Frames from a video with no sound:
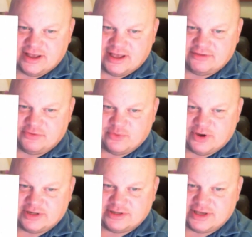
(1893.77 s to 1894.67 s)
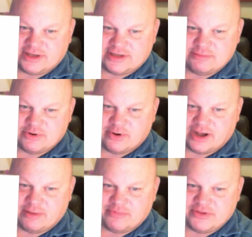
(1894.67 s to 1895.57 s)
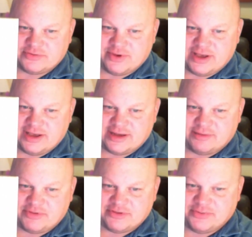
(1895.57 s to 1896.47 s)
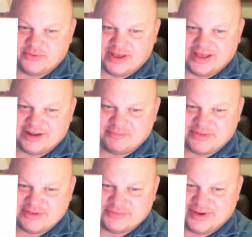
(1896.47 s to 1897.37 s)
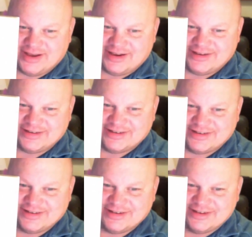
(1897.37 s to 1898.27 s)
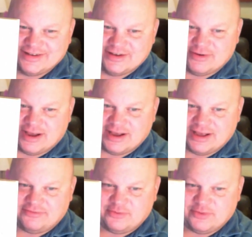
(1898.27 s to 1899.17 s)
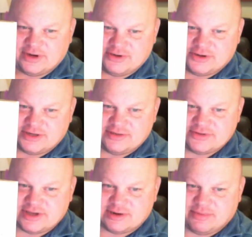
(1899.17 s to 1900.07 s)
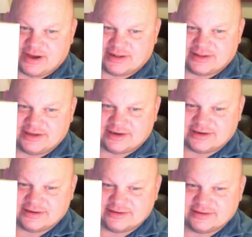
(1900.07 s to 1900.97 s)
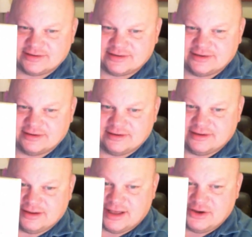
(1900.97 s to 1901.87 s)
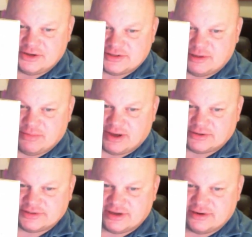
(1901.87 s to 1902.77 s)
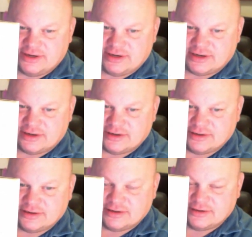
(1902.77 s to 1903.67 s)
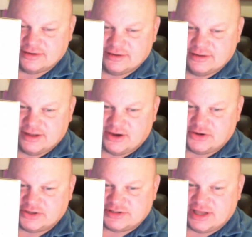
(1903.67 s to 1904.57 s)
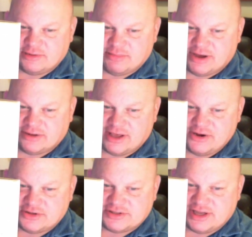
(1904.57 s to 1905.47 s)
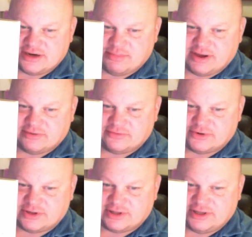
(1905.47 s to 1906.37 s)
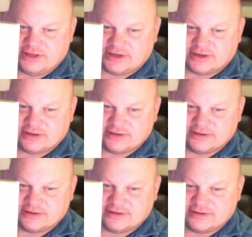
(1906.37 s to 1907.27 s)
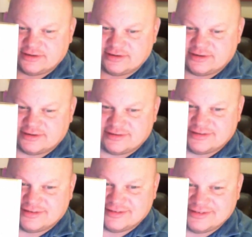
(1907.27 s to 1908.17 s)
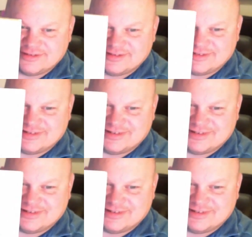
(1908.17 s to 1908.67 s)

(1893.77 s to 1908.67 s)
and if you wanted, they could keep going up this way and up this way and up this way, right? And if you wanted, you could yeah. a bottle here. Uh-huh. And you could set bottles down here. And you could stand a bottle and you could stand a bottle vertically here. Cool.